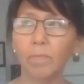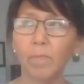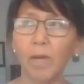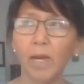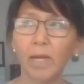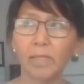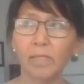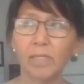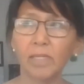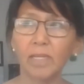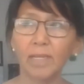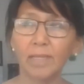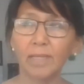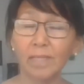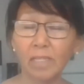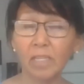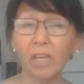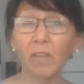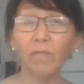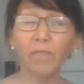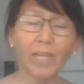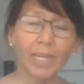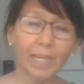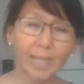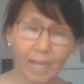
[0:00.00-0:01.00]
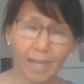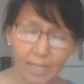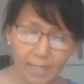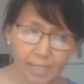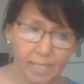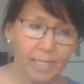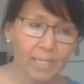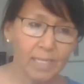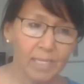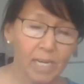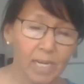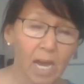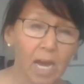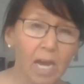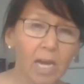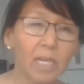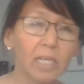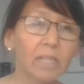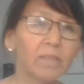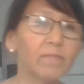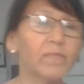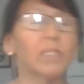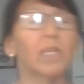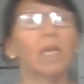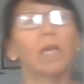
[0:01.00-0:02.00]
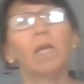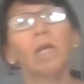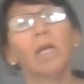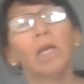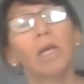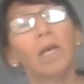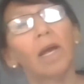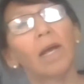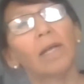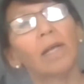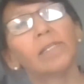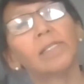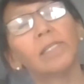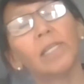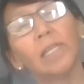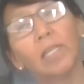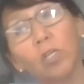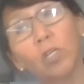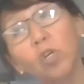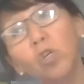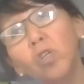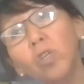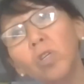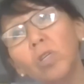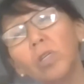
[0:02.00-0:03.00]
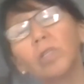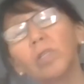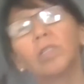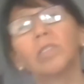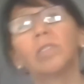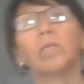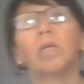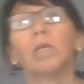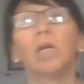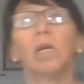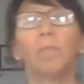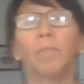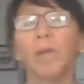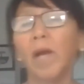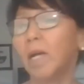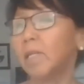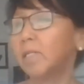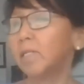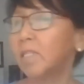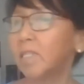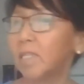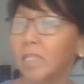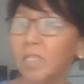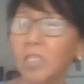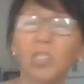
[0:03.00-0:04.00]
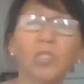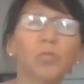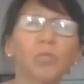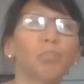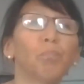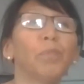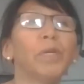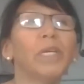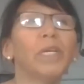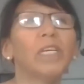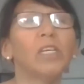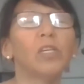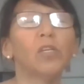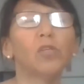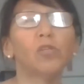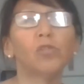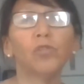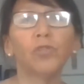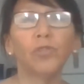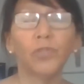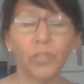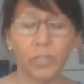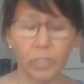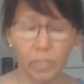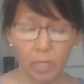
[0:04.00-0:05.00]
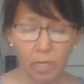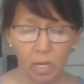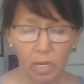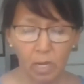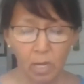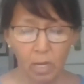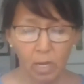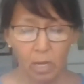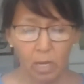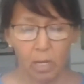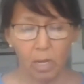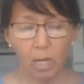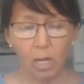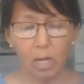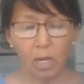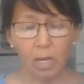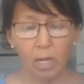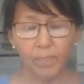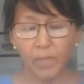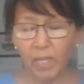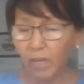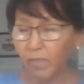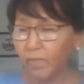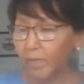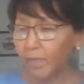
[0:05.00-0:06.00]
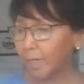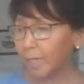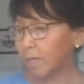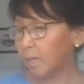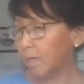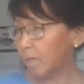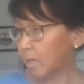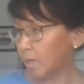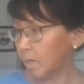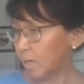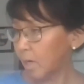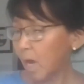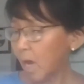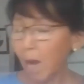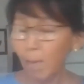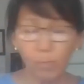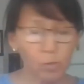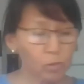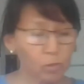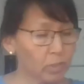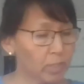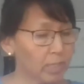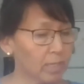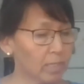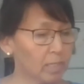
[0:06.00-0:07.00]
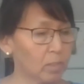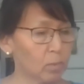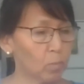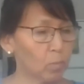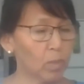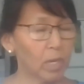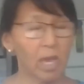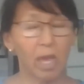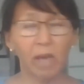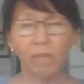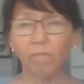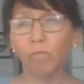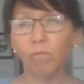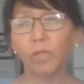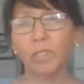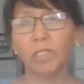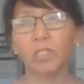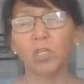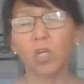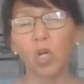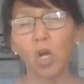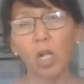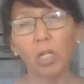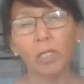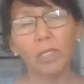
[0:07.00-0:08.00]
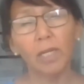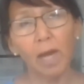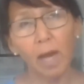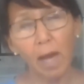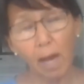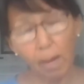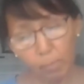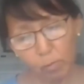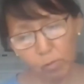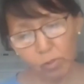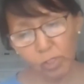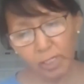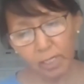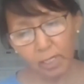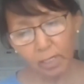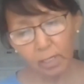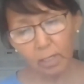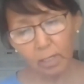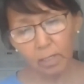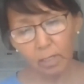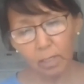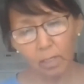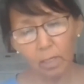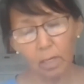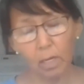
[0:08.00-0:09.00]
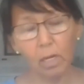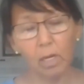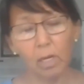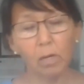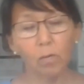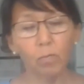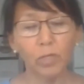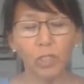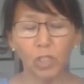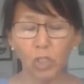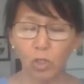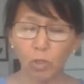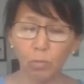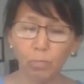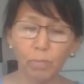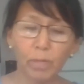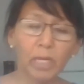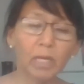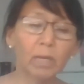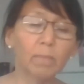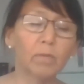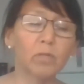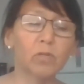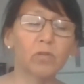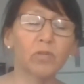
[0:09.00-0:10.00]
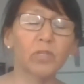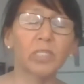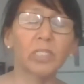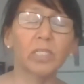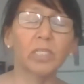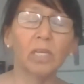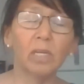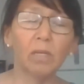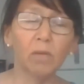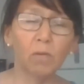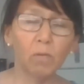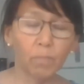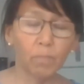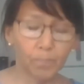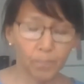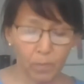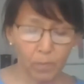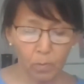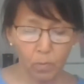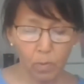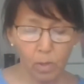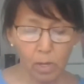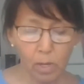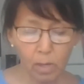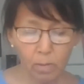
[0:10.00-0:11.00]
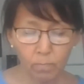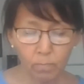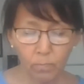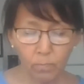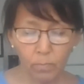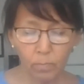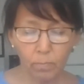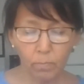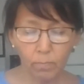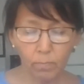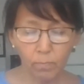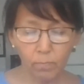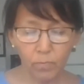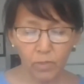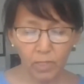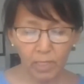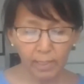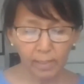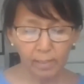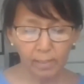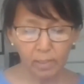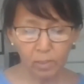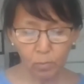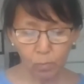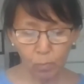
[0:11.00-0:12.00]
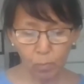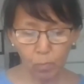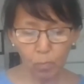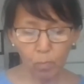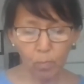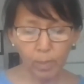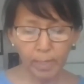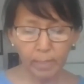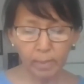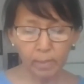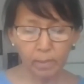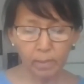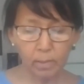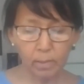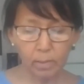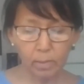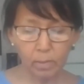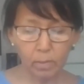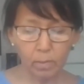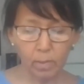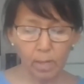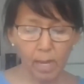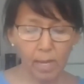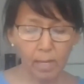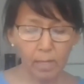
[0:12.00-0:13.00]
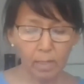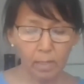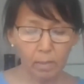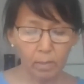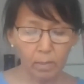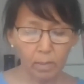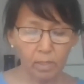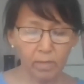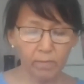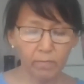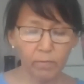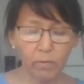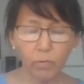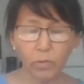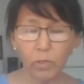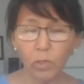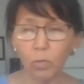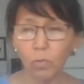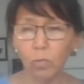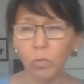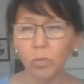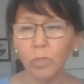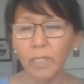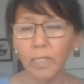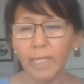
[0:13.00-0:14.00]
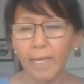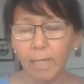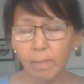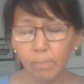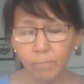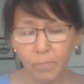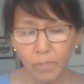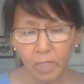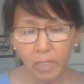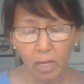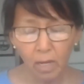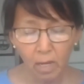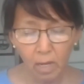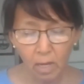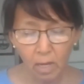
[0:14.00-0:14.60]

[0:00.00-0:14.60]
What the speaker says: hunting stuff, like hunting knives, hunting hooks, hunting spears, even hammocks. We have what's called a hammock, which you'll be able to see things when I give you the Google names.